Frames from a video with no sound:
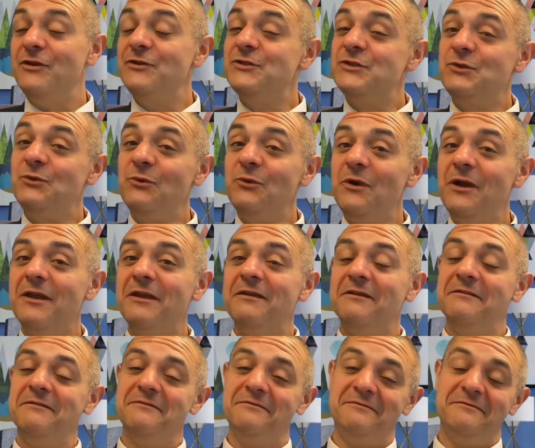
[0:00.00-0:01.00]
historic,
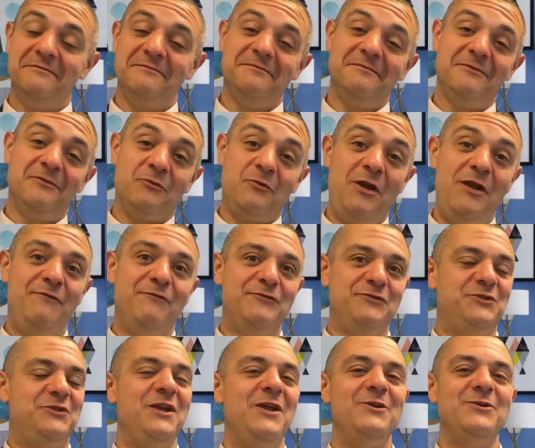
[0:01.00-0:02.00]
great for
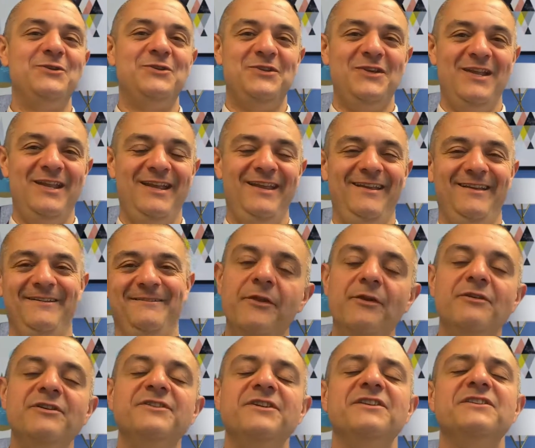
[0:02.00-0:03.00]
Center City.
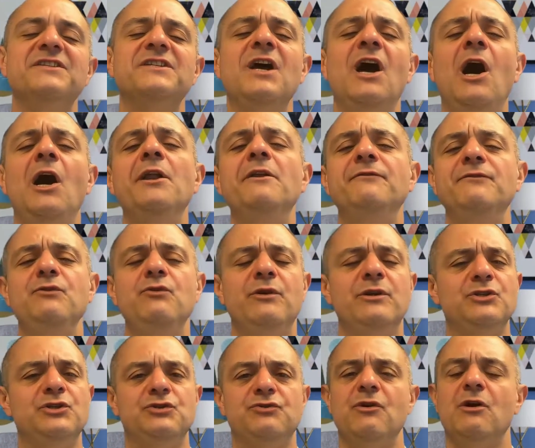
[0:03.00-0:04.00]
There is a ton of new
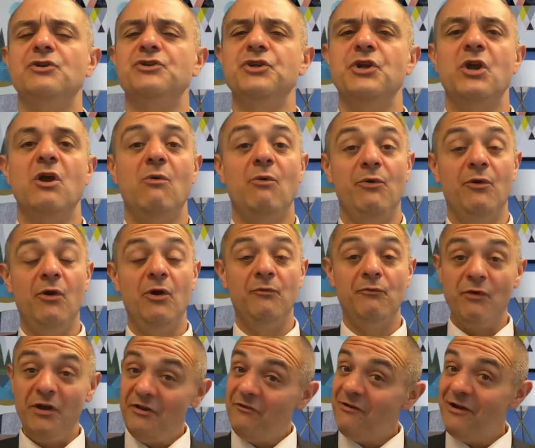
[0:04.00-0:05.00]
construction going on
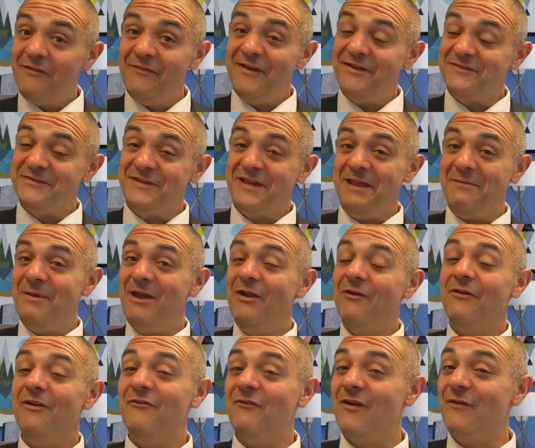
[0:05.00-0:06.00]
right around that same
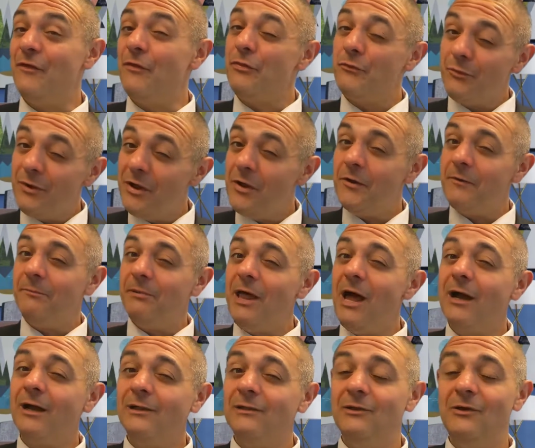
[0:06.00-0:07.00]
area, around the 300
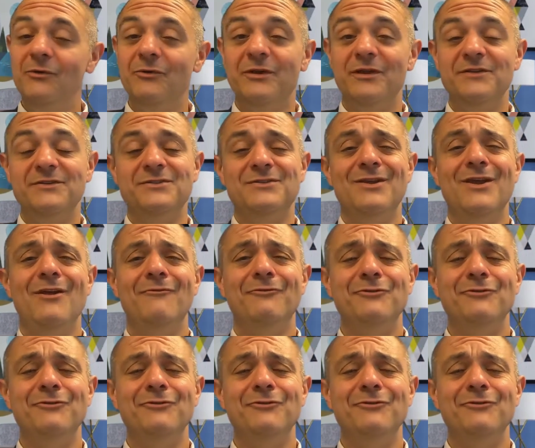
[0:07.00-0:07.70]
block of Locust.